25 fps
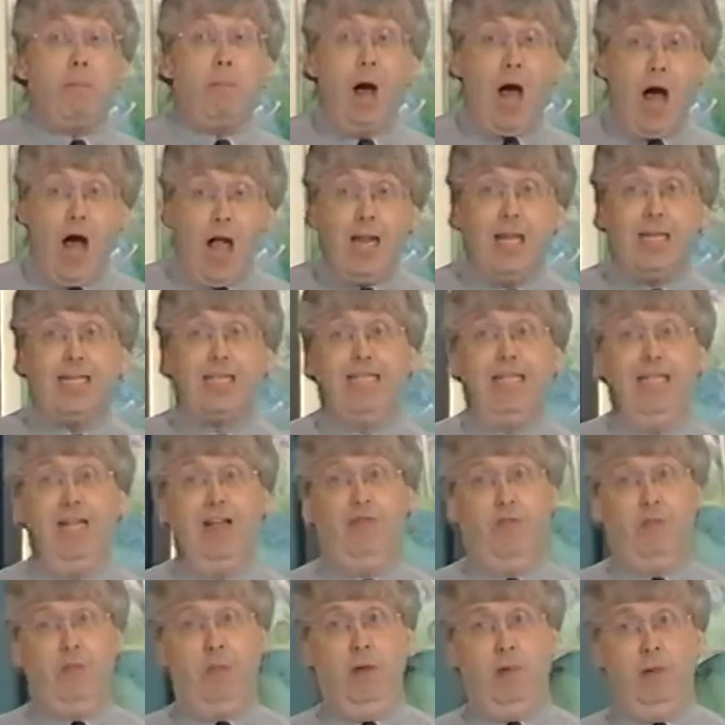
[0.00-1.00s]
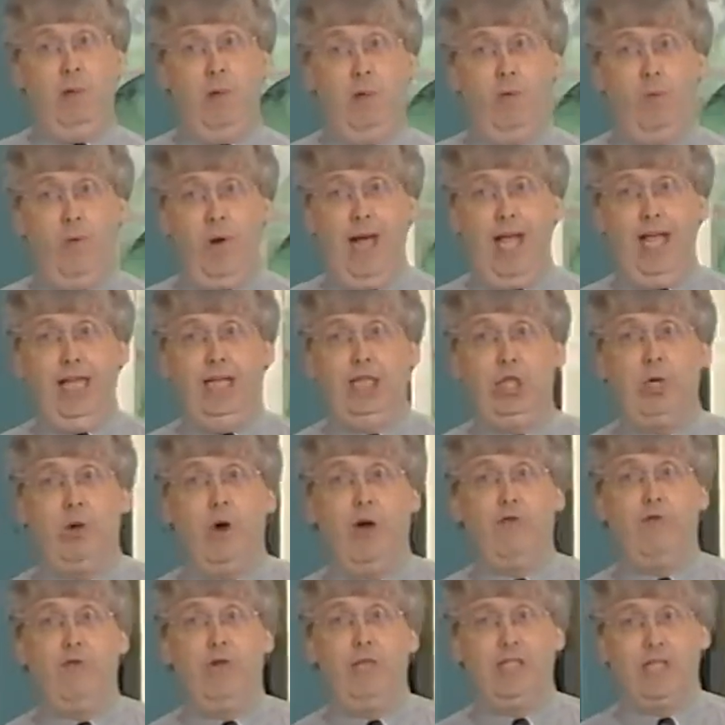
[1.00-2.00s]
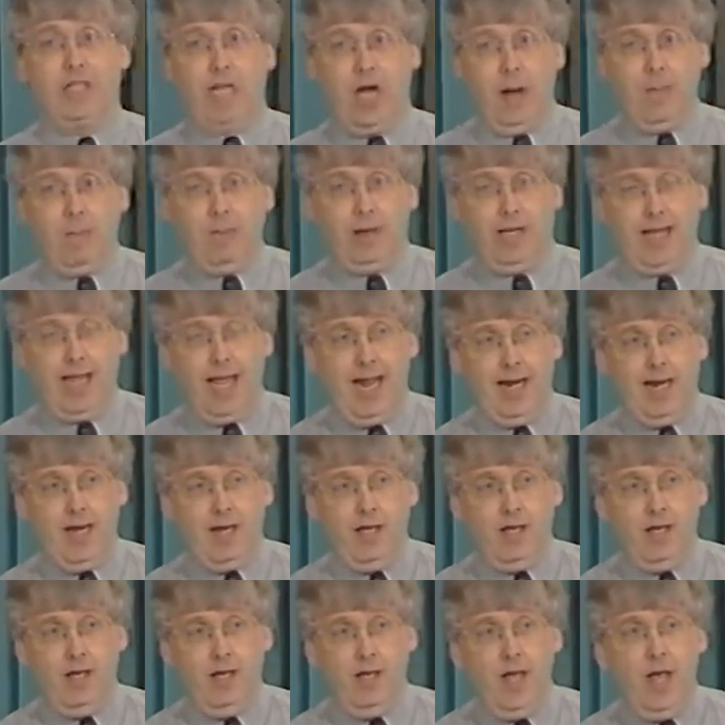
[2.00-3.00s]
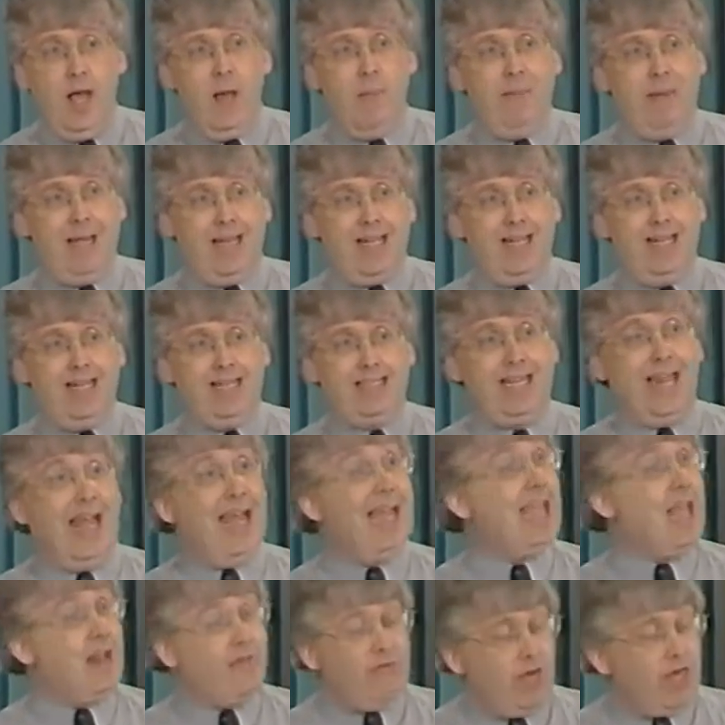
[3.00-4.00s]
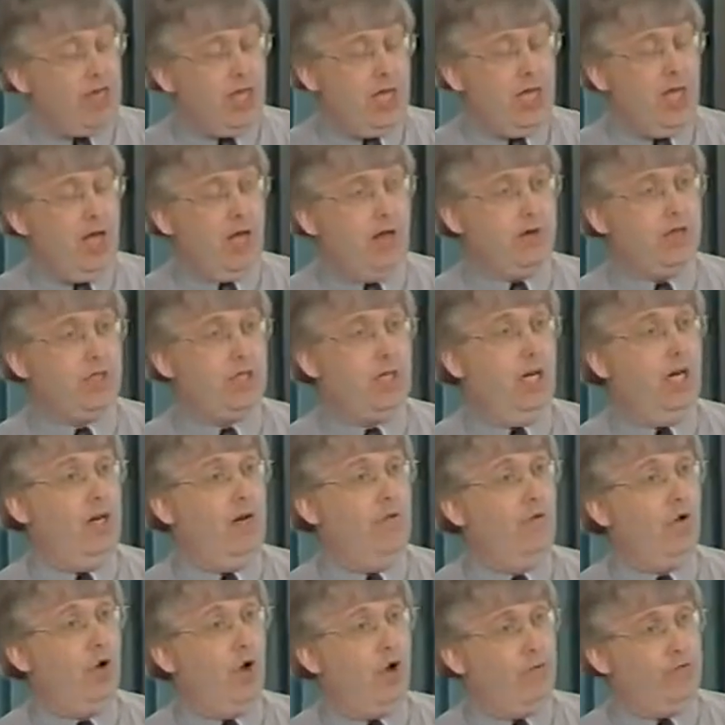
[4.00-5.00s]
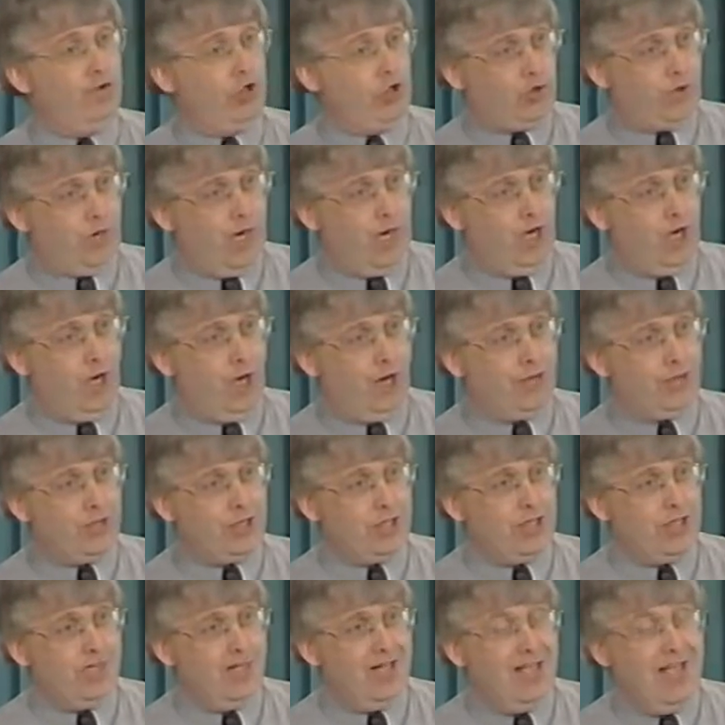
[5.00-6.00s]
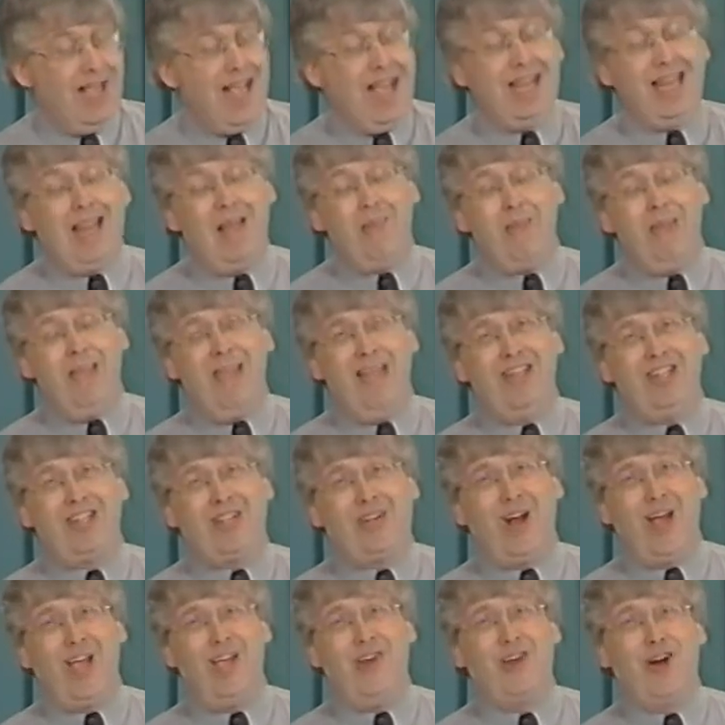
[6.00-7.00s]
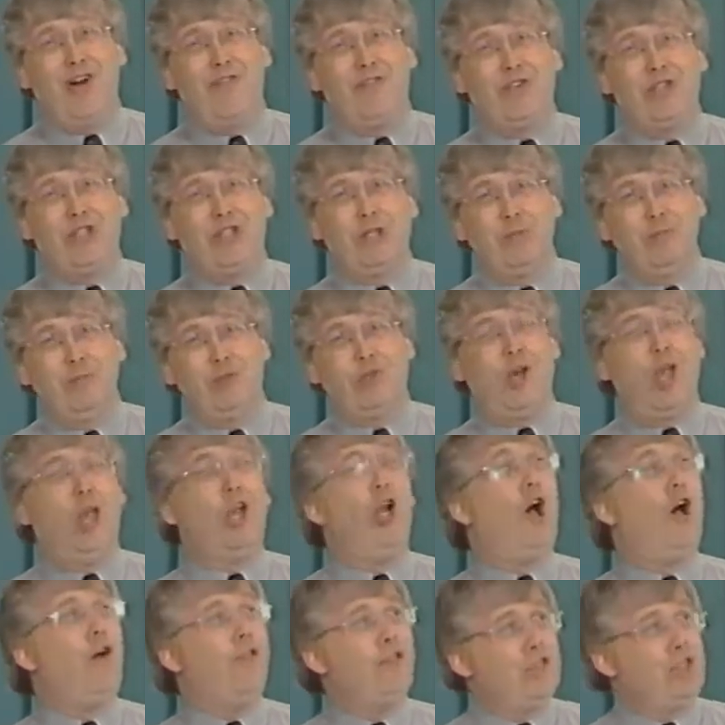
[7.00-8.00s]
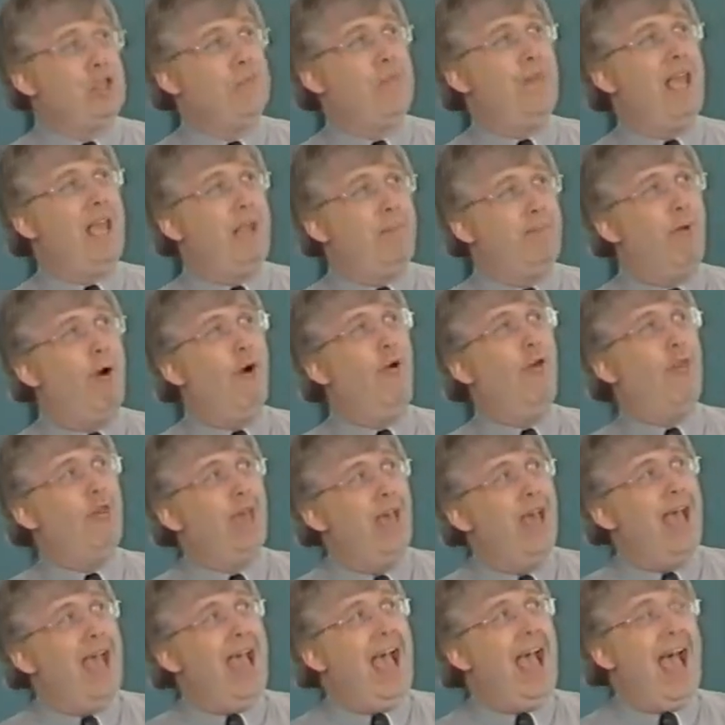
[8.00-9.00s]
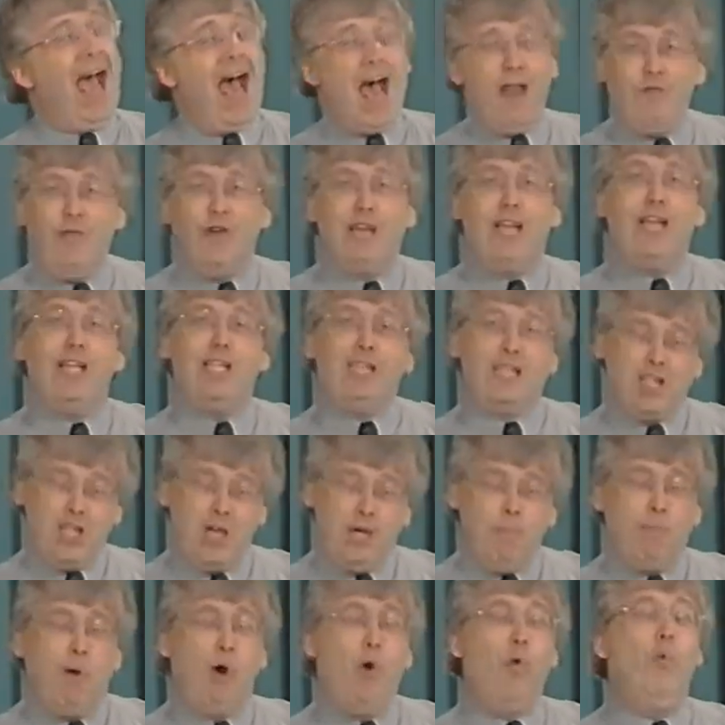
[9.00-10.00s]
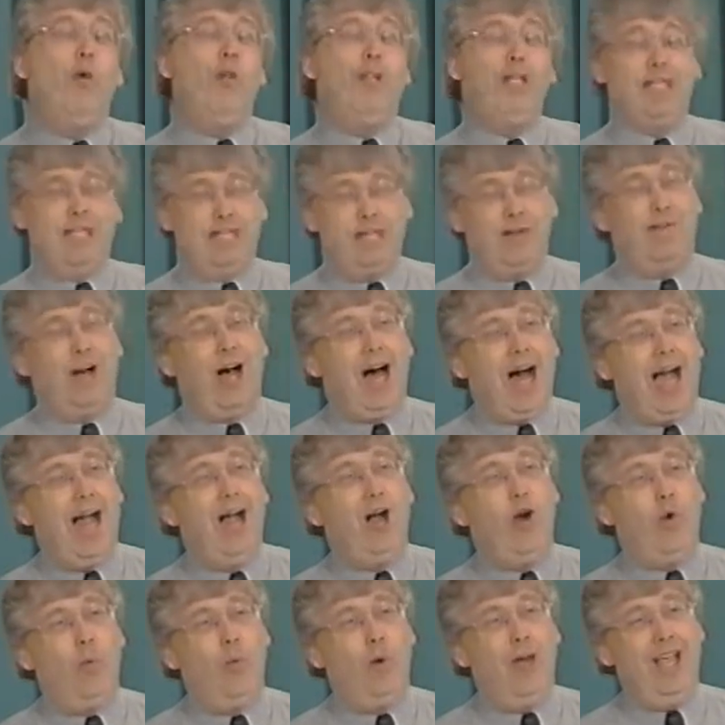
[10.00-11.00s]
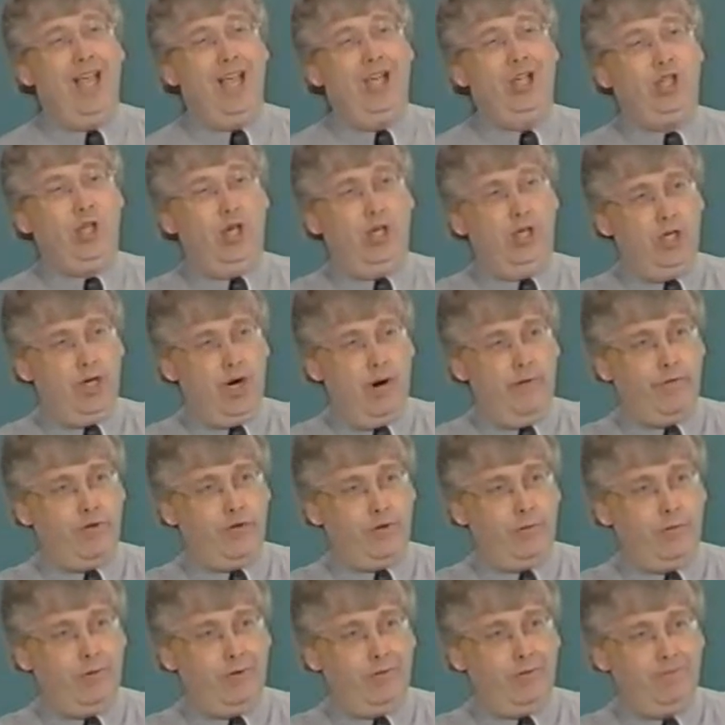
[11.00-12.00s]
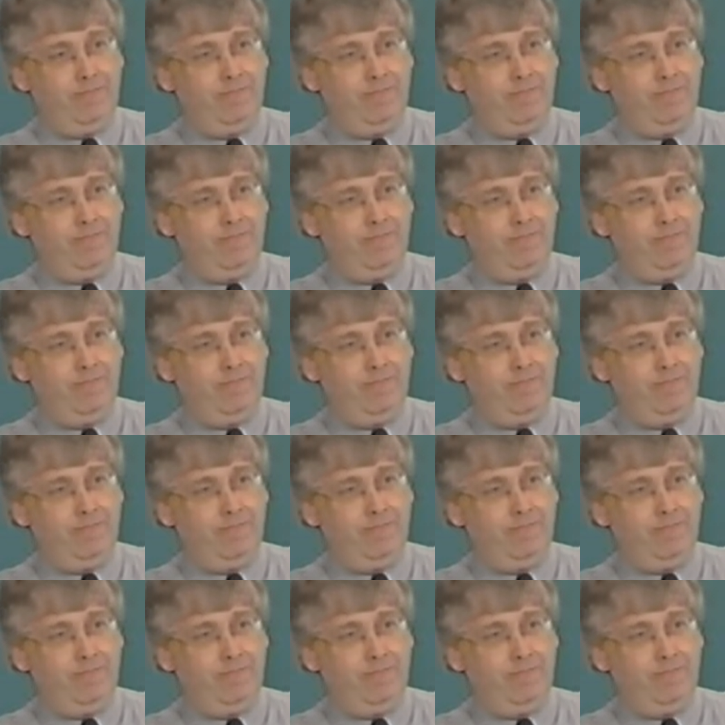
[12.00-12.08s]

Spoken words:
policy of the minimum wage, however, is complicated, because like everything else, it involves trade-offs. Let me try and offer some trade-offs to make both advocates and opponents of a higher wage uncomfortable.